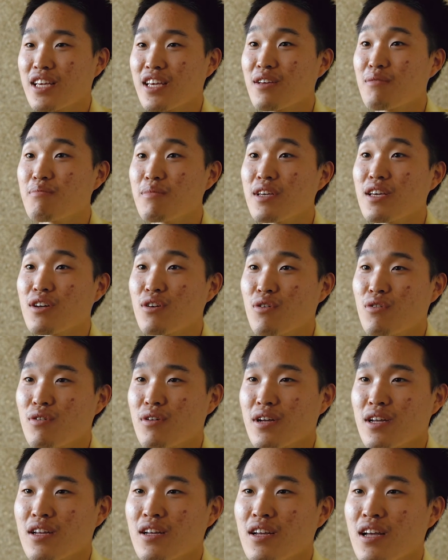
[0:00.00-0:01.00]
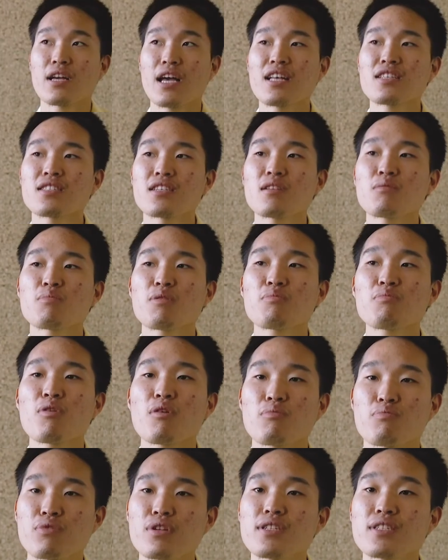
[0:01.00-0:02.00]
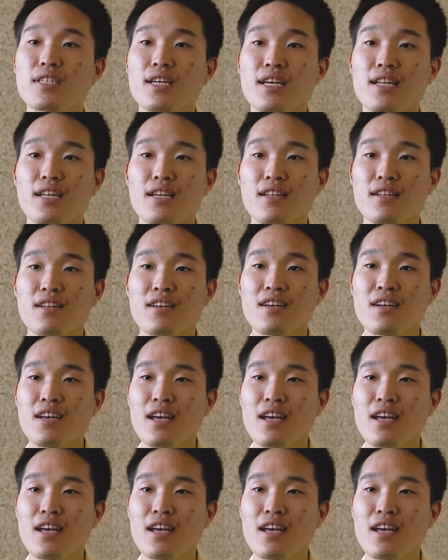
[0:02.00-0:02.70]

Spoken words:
keeps me going. And seeing people appreciate it.